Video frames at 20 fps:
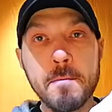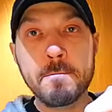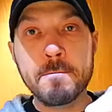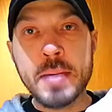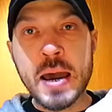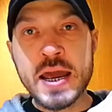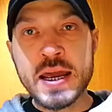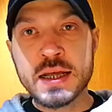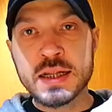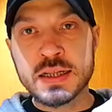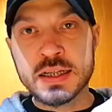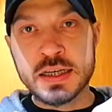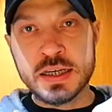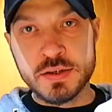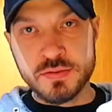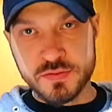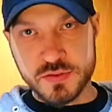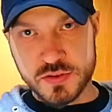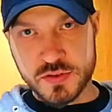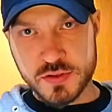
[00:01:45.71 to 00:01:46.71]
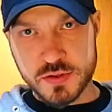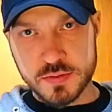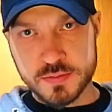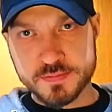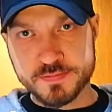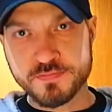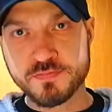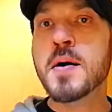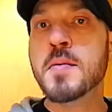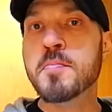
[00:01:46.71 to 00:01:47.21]
Bay leaves.
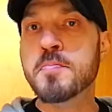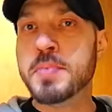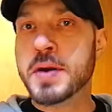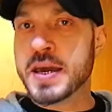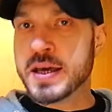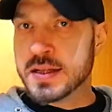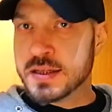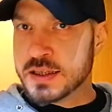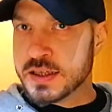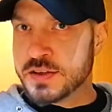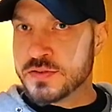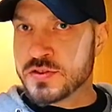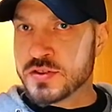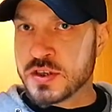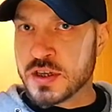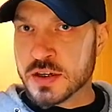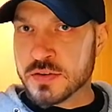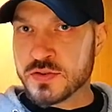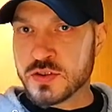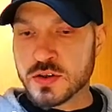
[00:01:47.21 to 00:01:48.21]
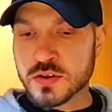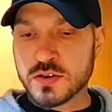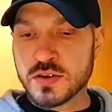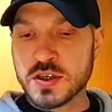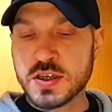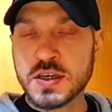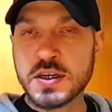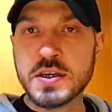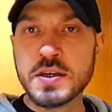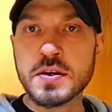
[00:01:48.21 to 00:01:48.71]
Bay leaves gives your
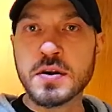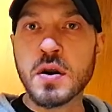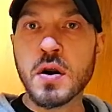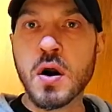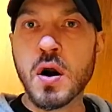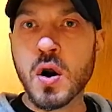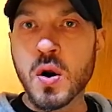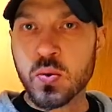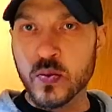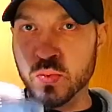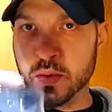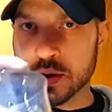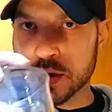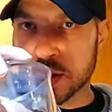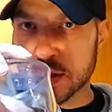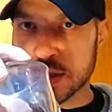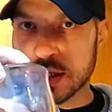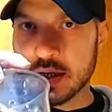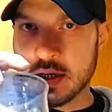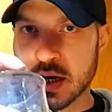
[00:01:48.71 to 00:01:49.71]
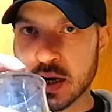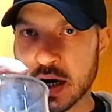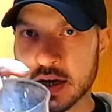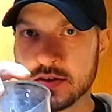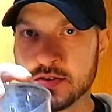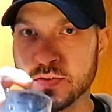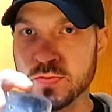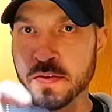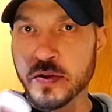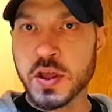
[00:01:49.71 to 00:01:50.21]
tea a really
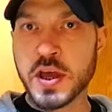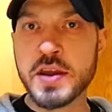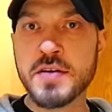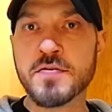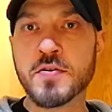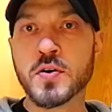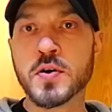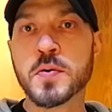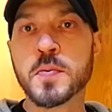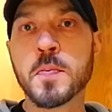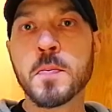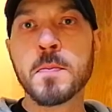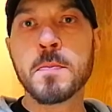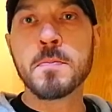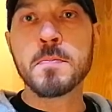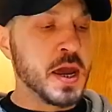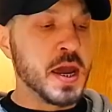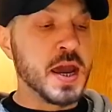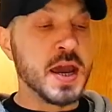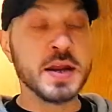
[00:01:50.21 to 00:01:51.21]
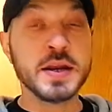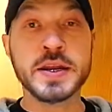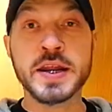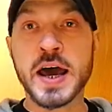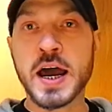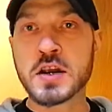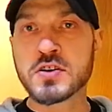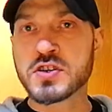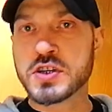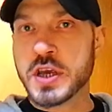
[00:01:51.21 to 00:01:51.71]
nice flavor and it
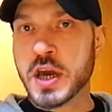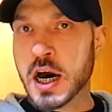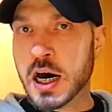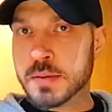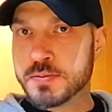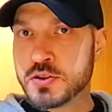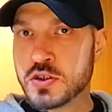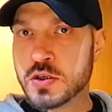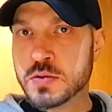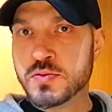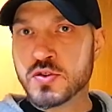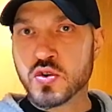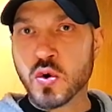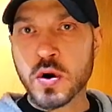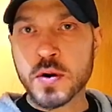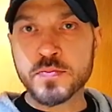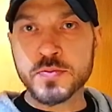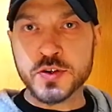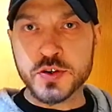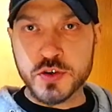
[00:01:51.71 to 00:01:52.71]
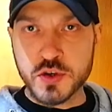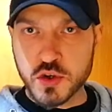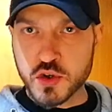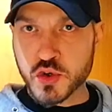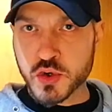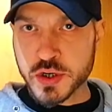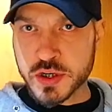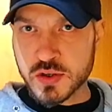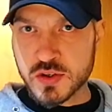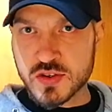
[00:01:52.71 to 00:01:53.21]
actually helps you absorb the
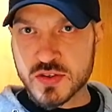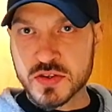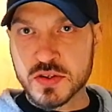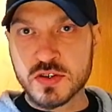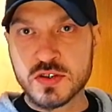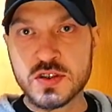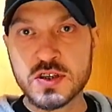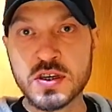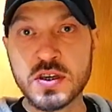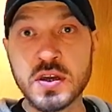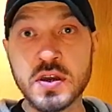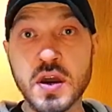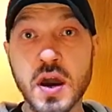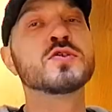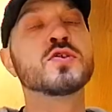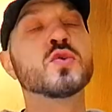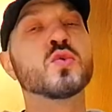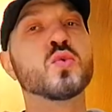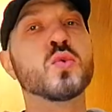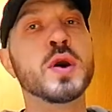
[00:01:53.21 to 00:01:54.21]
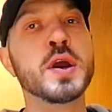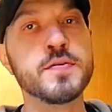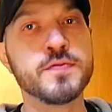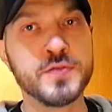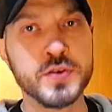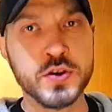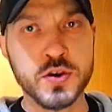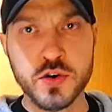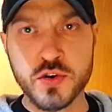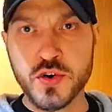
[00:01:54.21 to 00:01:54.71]
nutrients in the tea great
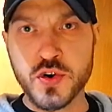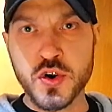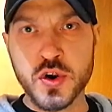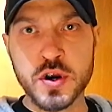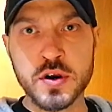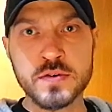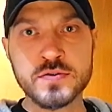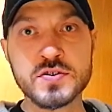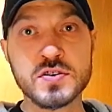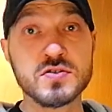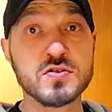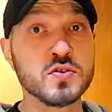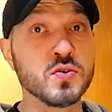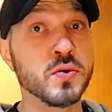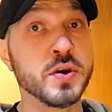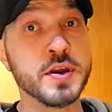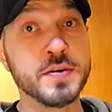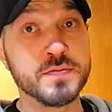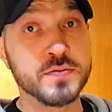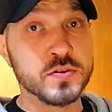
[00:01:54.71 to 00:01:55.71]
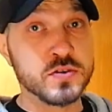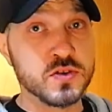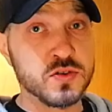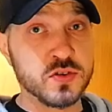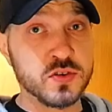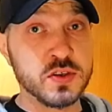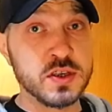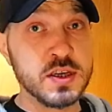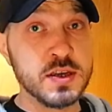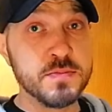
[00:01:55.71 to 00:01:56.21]
for your nerves, it's great for
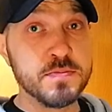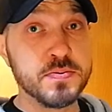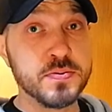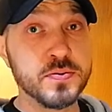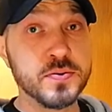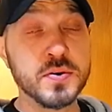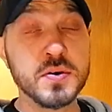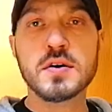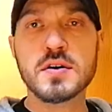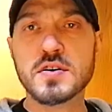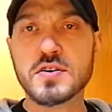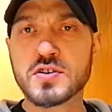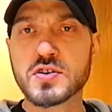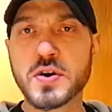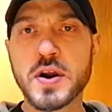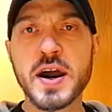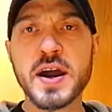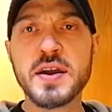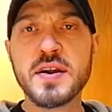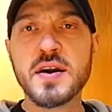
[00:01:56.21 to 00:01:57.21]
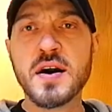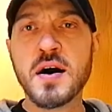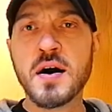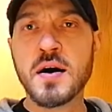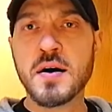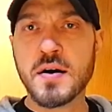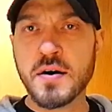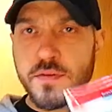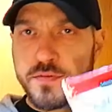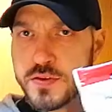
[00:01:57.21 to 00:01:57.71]
sleep. Try
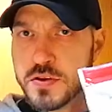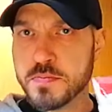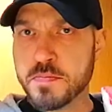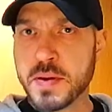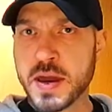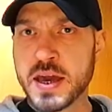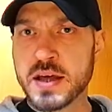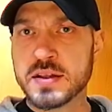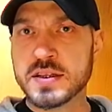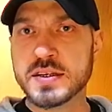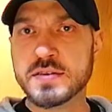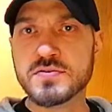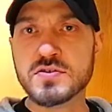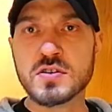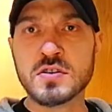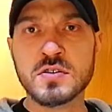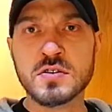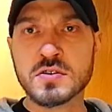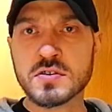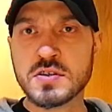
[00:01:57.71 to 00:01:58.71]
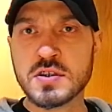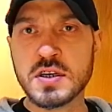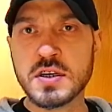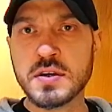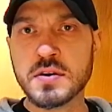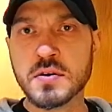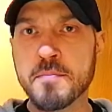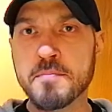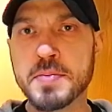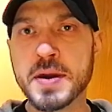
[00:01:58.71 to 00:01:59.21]
uh, a few bay leaves in your
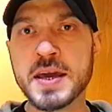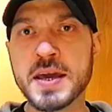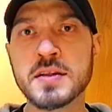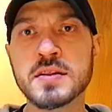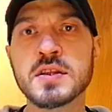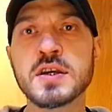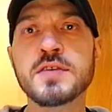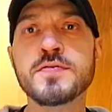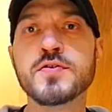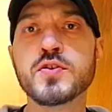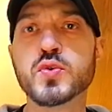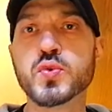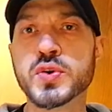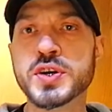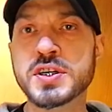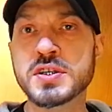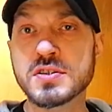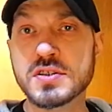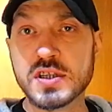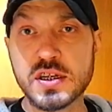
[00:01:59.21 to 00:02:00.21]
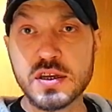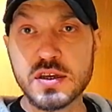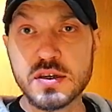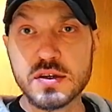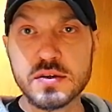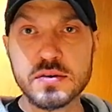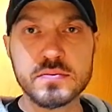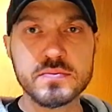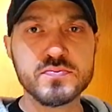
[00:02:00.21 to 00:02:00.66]
tea, bay leaf green tea.